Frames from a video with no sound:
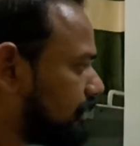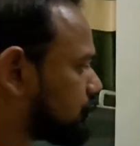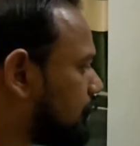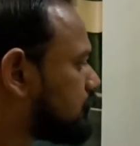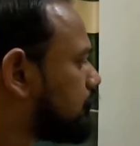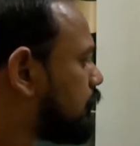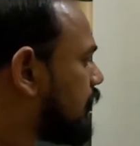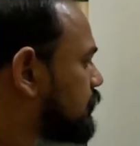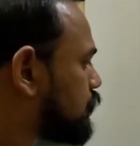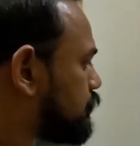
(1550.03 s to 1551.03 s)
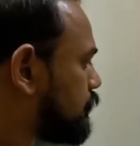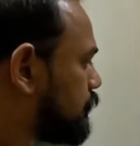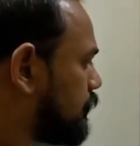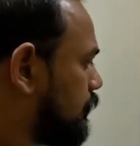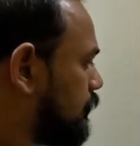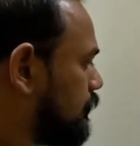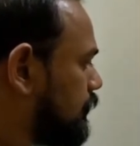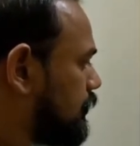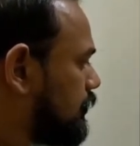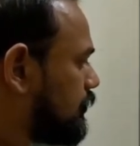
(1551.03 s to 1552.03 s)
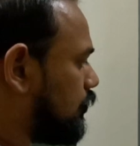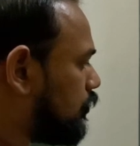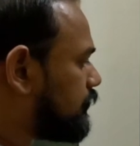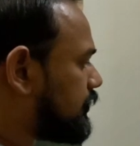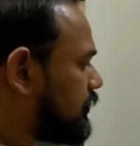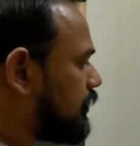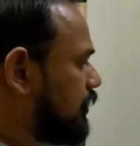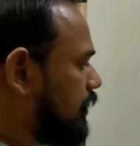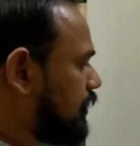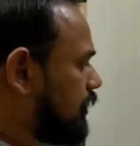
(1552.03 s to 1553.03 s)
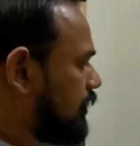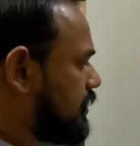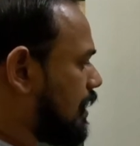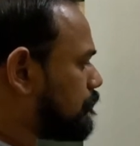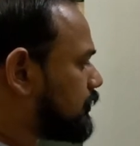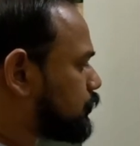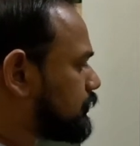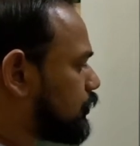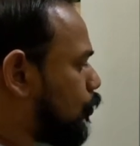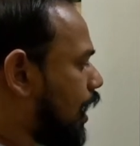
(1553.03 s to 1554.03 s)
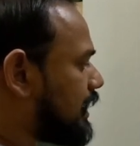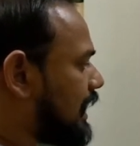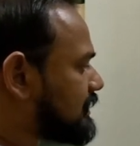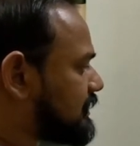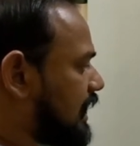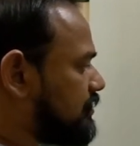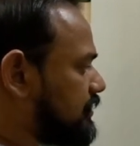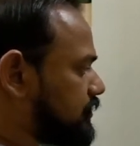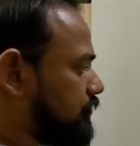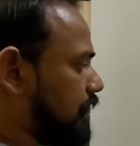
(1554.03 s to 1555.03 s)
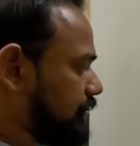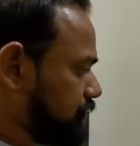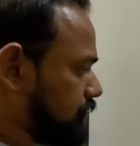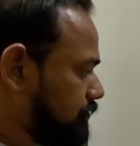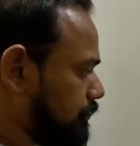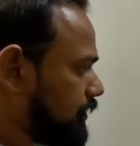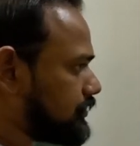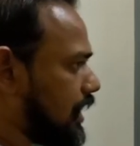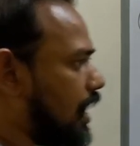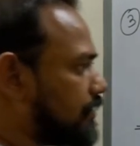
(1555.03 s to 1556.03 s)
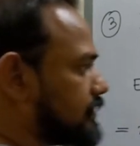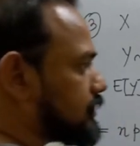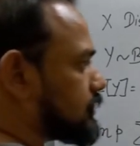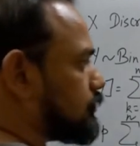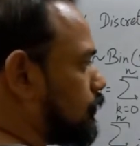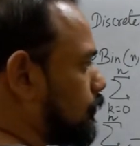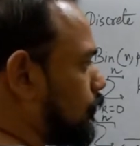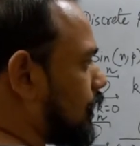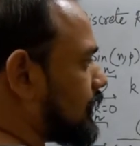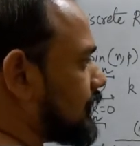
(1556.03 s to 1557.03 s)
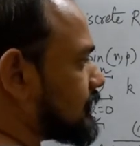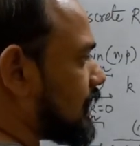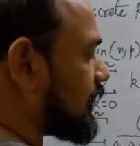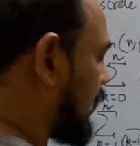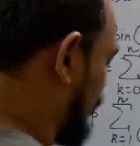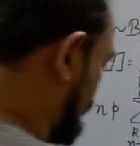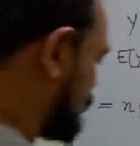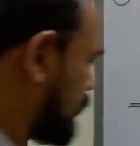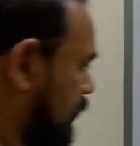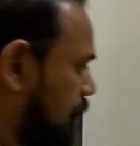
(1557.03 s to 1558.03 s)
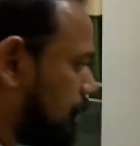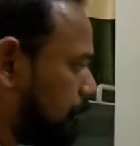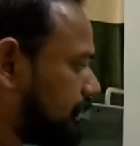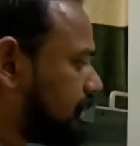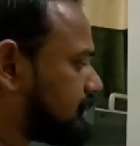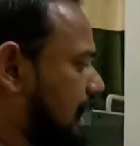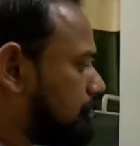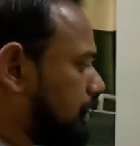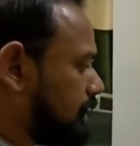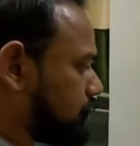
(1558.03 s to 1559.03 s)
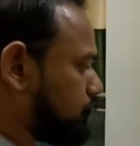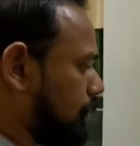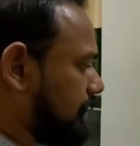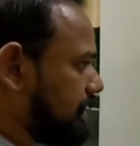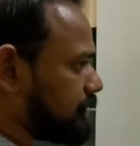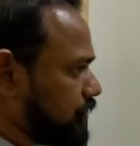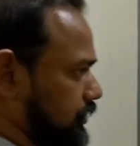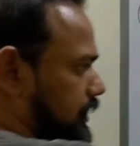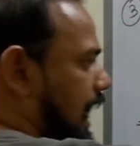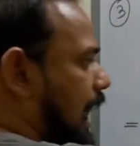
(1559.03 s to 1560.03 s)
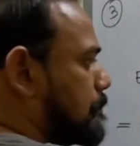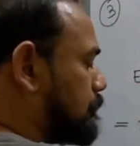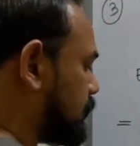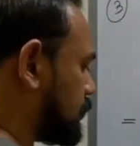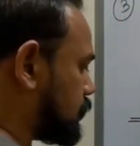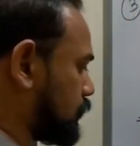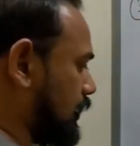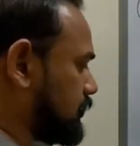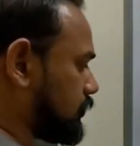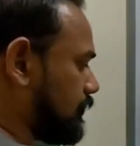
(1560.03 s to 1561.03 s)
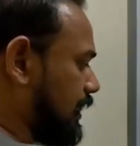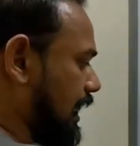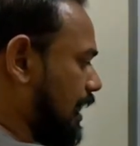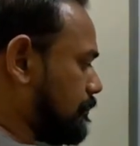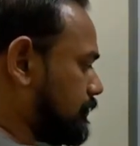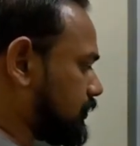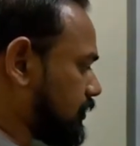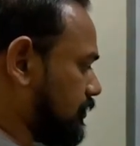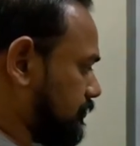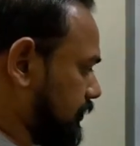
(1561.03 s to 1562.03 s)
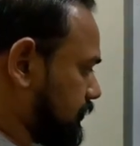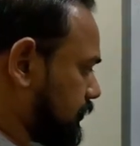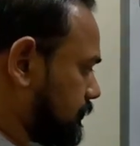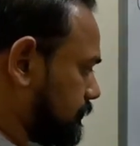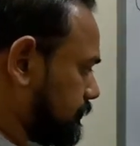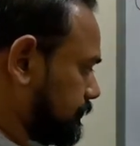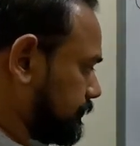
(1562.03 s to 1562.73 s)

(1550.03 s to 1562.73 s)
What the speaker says: It is going to range over numbers which are 1 less than this range, because r is 1 less than k. But this n minus 1 is just m, so I'll just write m instead of this.